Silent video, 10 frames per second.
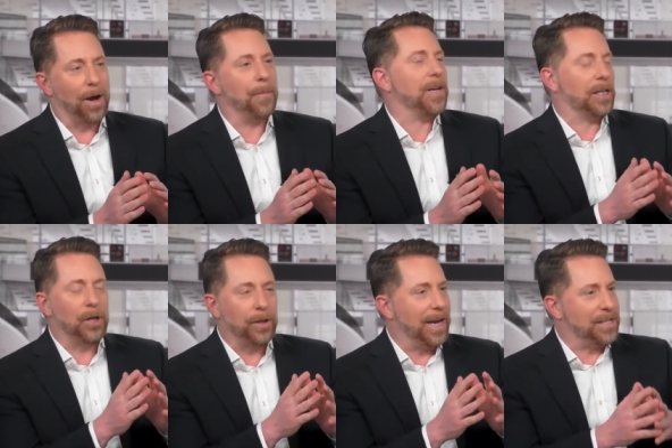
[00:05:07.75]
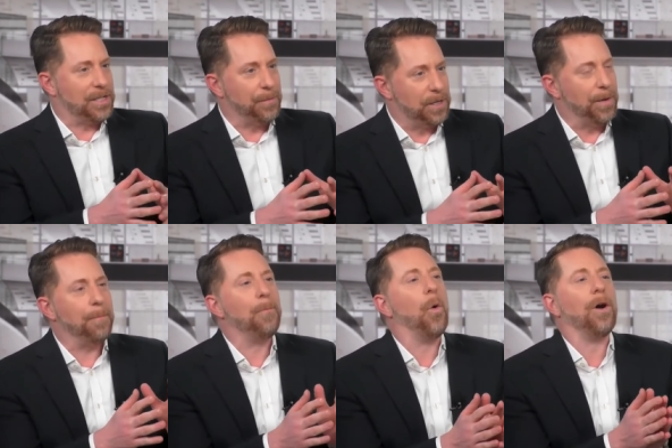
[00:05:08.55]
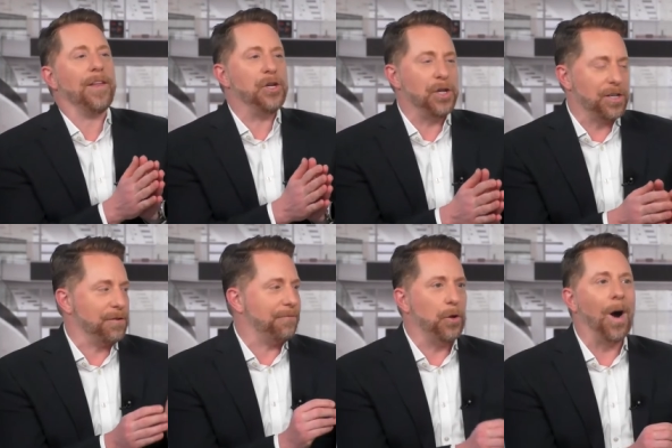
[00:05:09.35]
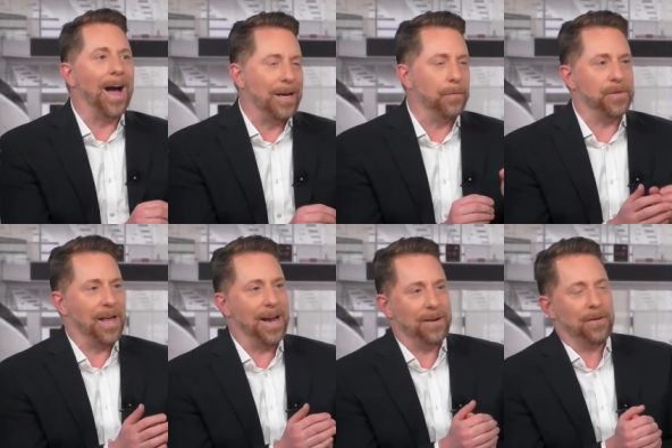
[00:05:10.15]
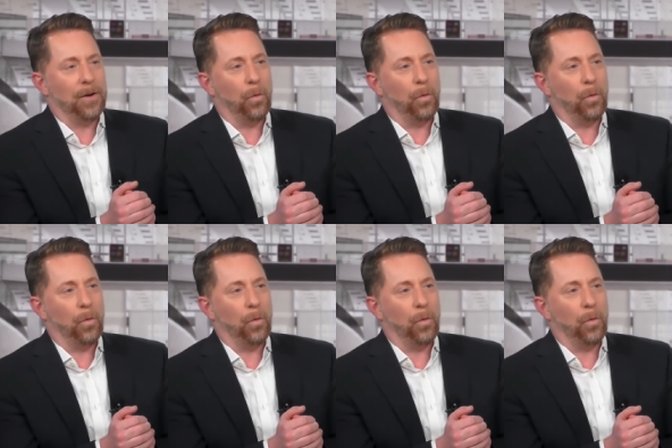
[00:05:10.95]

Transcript: but clearly it seems to be more than just a few items that